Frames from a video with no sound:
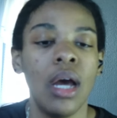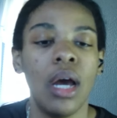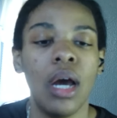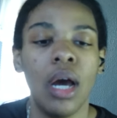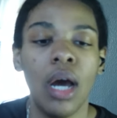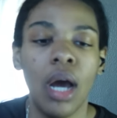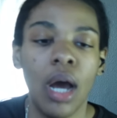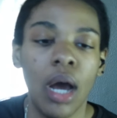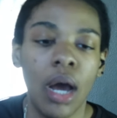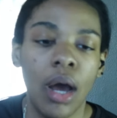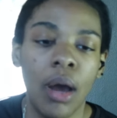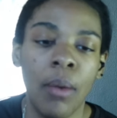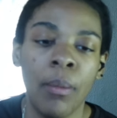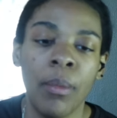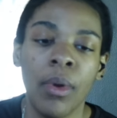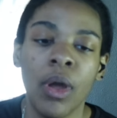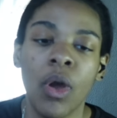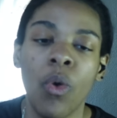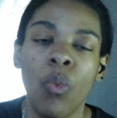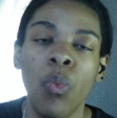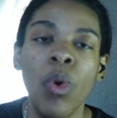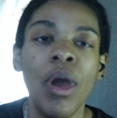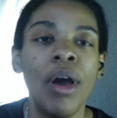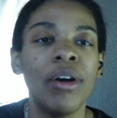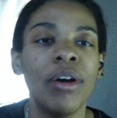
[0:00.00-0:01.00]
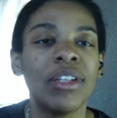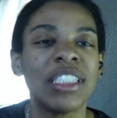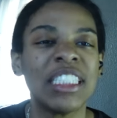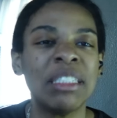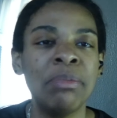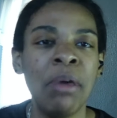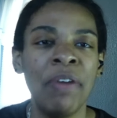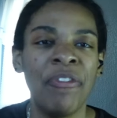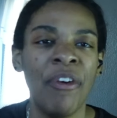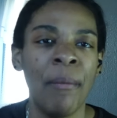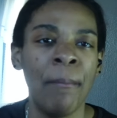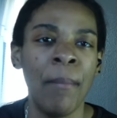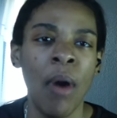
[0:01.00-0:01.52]
Will
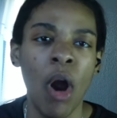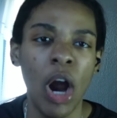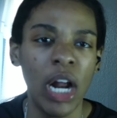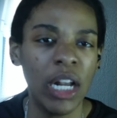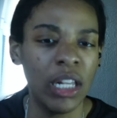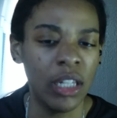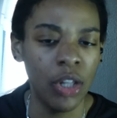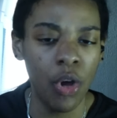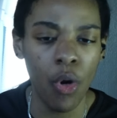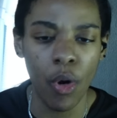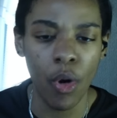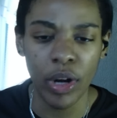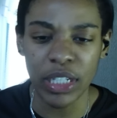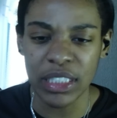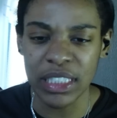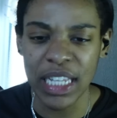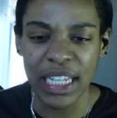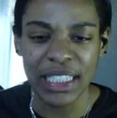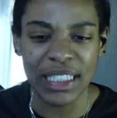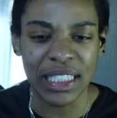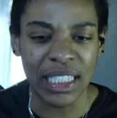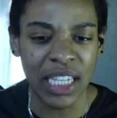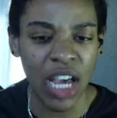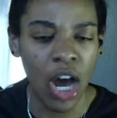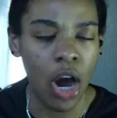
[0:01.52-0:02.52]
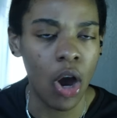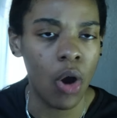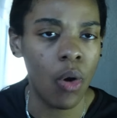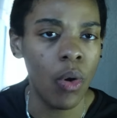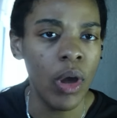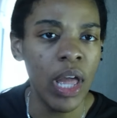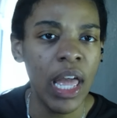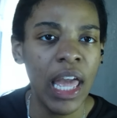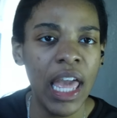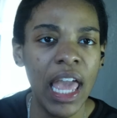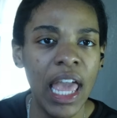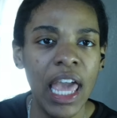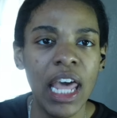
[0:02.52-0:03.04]
Smith and Martin Lawrence, let's go.
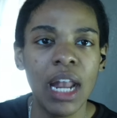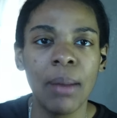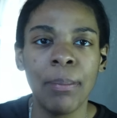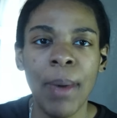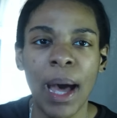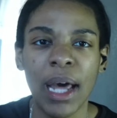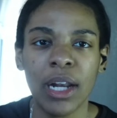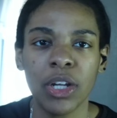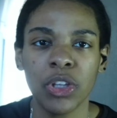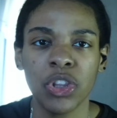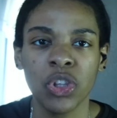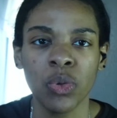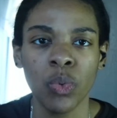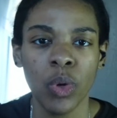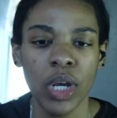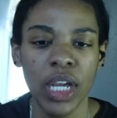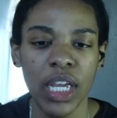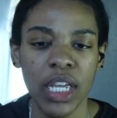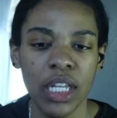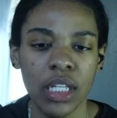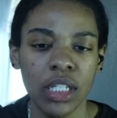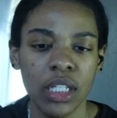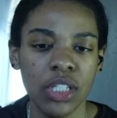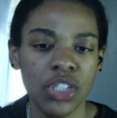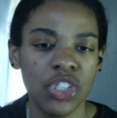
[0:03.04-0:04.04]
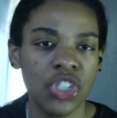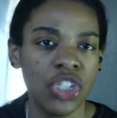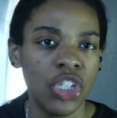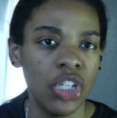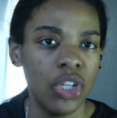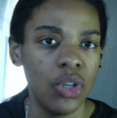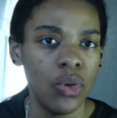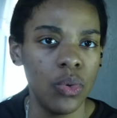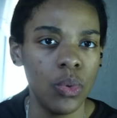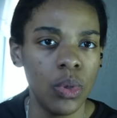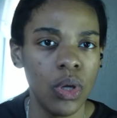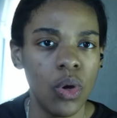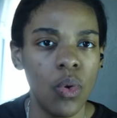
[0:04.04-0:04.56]
In about a 3,
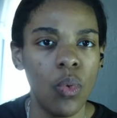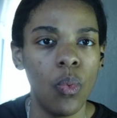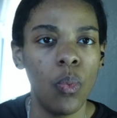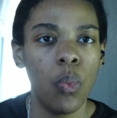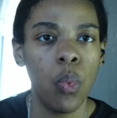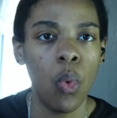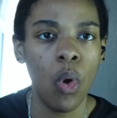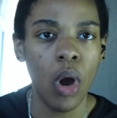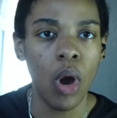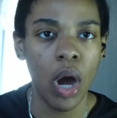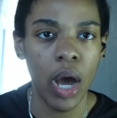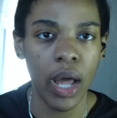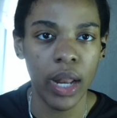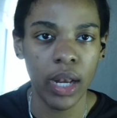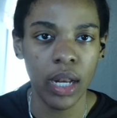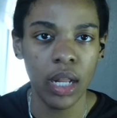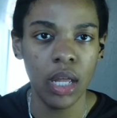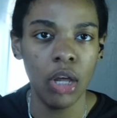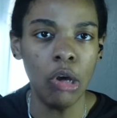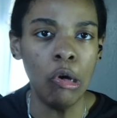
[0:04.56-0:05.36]
2, 1.